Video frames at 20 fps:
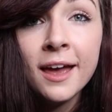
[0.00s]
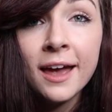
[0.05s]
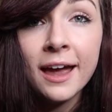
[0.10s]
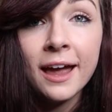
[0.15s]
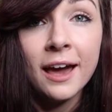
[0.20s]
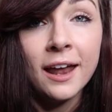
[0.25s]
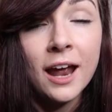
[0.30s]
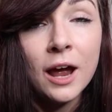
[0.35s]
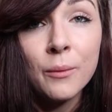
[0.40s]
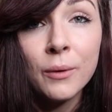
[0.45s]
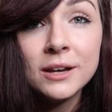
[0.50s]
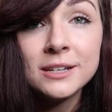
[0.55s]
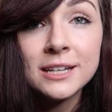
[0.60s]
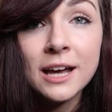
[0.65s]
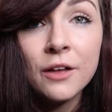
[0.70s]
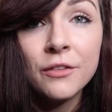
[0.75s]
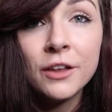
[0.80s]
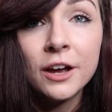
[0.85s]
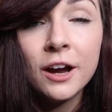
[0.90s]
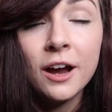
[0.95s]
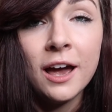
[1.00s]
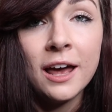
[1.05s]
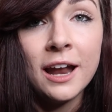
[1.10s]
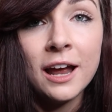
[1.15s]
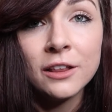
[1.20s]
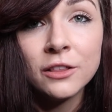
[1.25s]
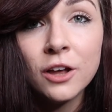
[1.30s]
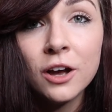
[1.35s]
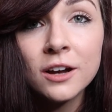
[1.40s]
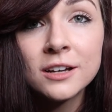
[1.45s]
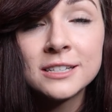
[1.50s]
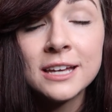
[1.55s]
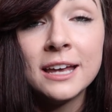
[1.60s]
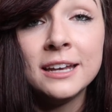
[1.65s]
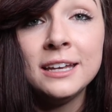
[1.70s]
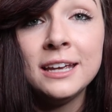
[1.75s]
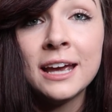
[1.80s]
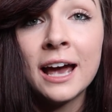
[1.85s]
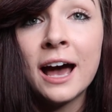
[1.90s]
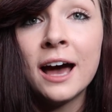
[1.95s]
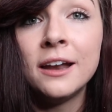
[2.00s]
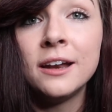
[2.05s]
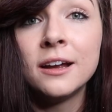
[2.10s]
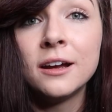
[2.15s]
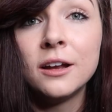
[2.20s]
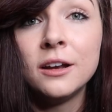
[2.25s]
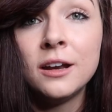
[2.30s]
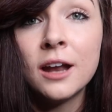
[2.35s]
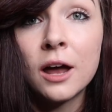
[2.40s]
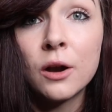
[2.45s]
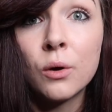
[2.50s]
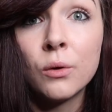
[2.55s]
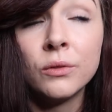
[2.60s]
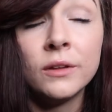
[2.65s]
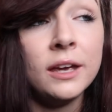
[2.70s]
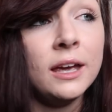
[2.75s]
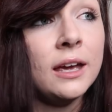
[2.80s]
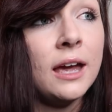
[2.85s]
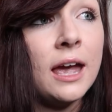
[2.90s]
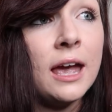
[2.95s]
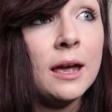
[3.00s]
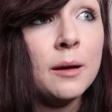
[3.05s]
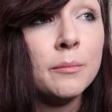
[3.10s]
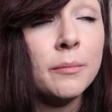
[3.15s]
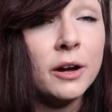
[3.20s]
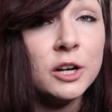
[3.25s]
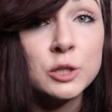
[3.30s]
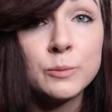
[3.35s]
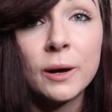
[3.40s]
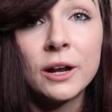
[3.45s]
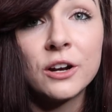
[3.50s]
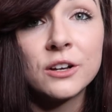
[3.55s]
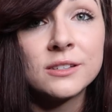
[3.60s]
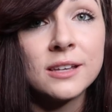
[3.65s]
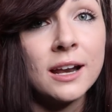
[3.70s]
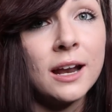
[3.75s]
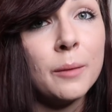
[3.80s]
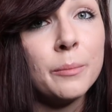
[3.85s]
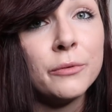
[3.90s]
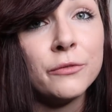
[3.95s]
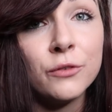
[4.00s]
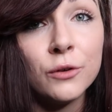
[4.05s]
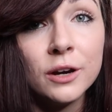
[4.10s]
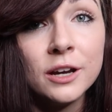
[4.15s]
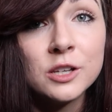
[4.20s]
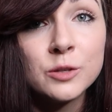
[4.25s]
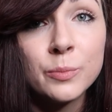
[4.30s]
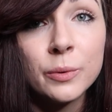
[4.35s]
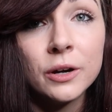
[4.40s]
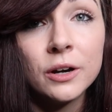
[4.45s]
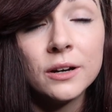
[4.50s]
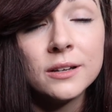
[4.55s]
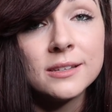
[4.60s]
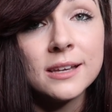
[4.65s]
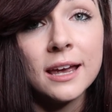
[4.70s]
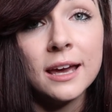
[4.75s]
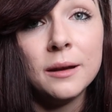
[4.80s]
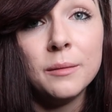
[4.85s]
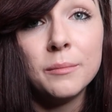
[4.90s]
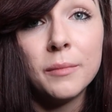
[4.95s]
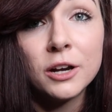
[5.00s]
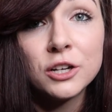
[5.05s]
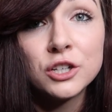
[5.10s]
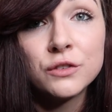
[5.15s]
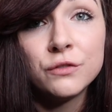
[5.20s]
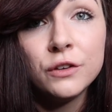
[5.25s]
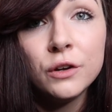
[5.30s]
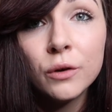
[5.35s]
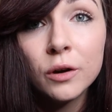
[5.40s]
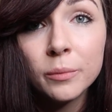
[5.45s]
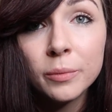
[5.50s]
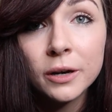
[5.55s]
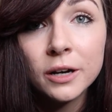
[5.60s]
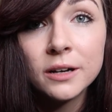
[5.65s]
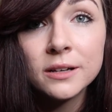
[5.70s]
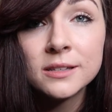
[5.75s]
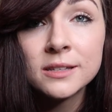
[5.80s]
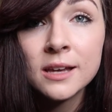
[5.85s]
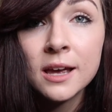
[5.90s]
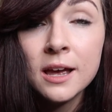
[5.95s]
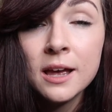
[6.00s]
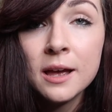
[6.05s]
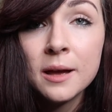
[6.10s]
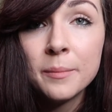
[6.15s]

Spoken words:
And I went down there and I looked, and he had not only a much better setup for his birds and much fewer birds,